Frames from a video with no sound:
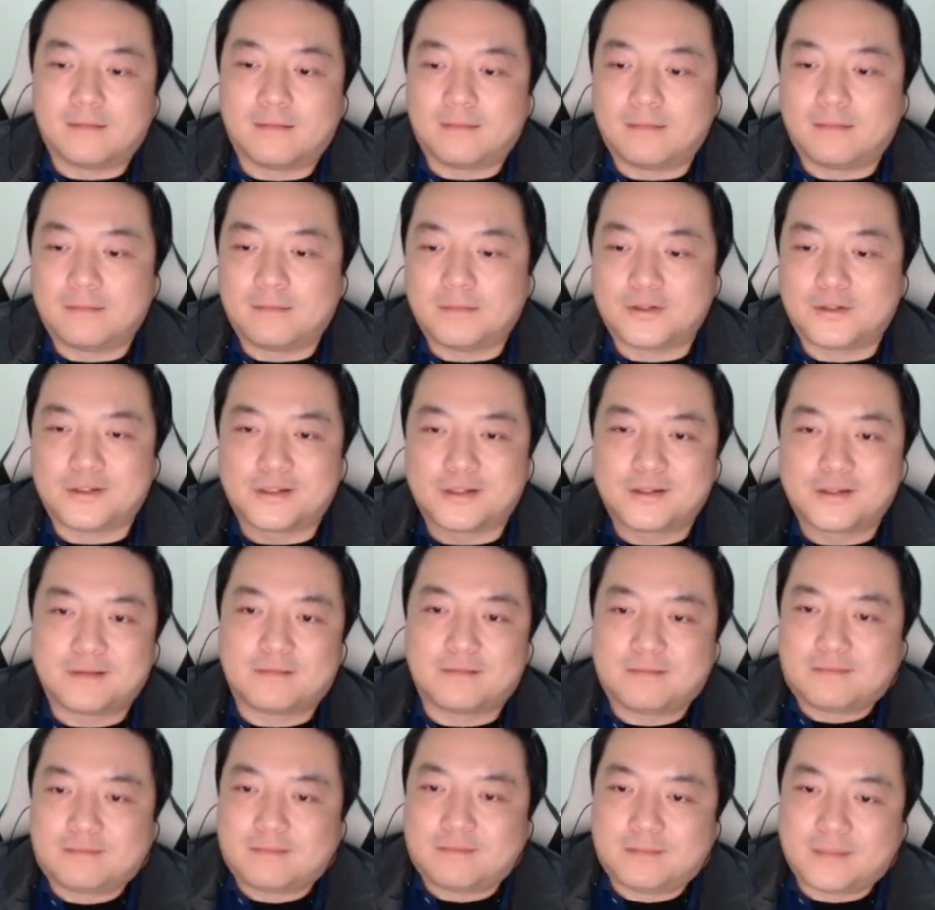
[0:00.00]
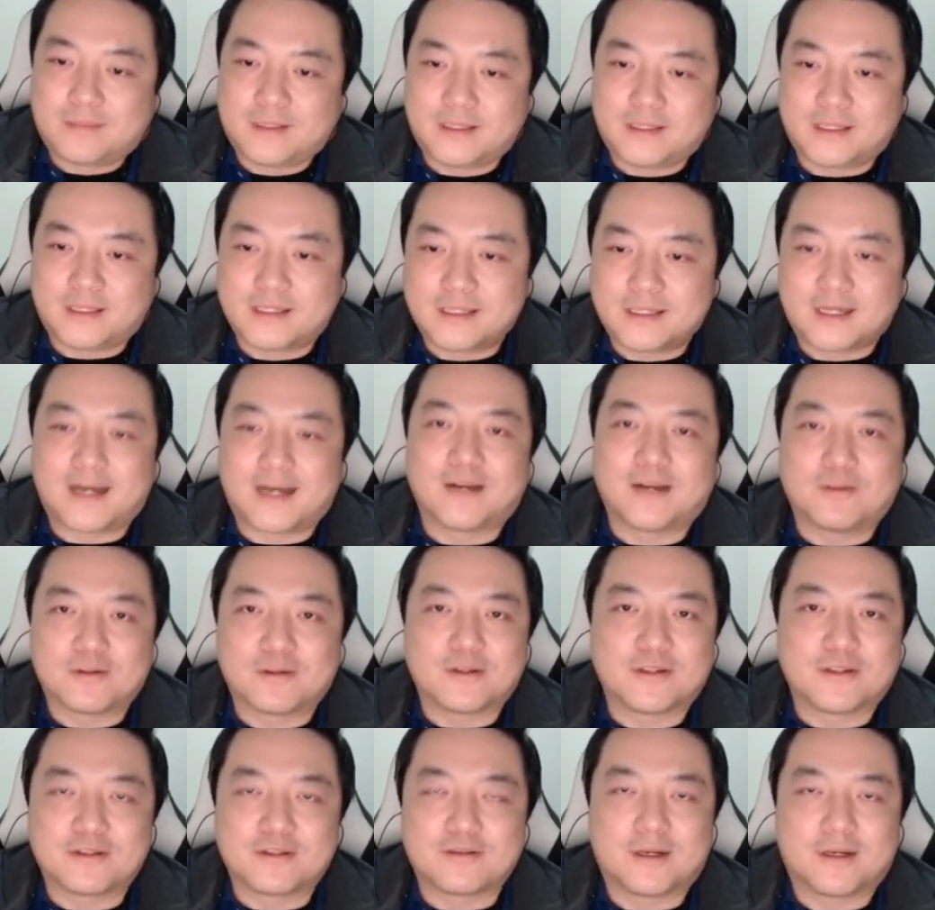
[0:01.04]
just societal
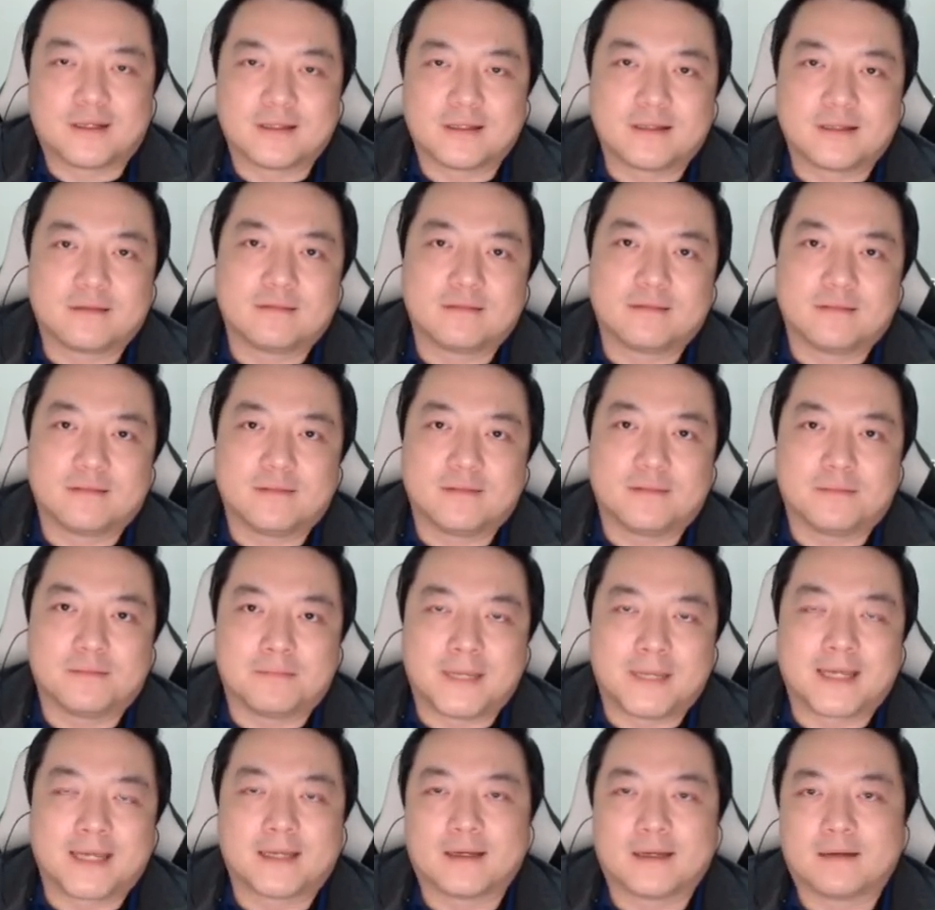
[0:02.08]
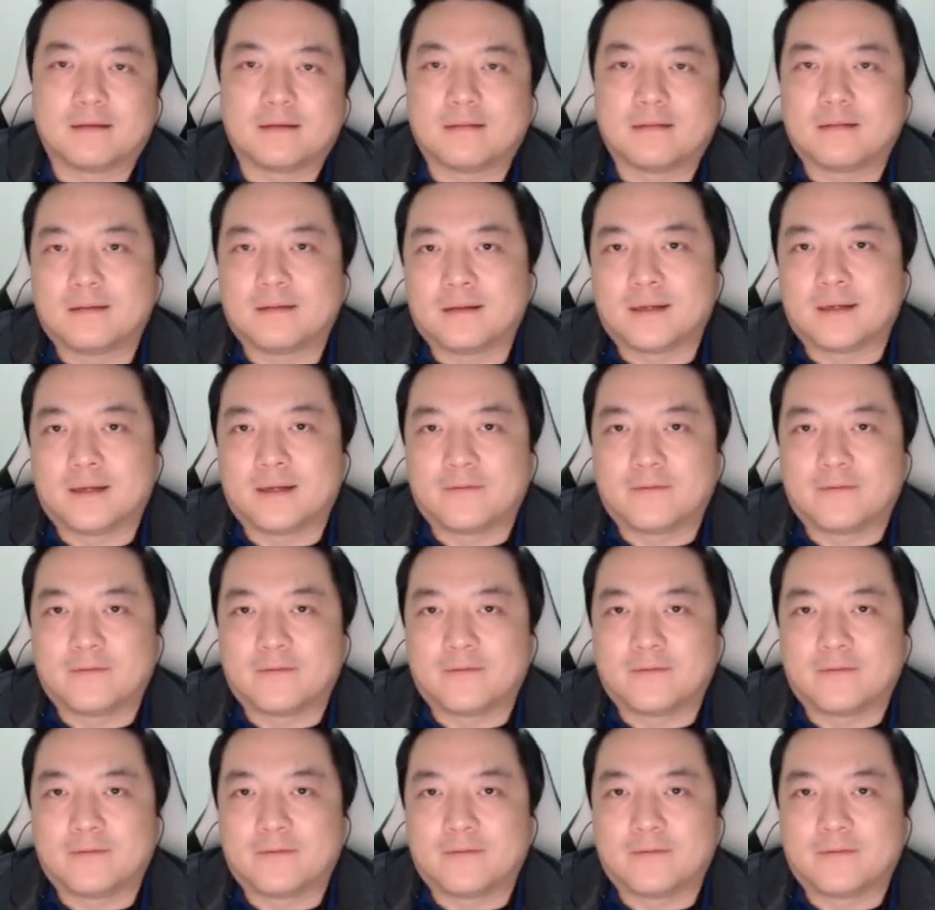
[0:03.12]
constraints make it very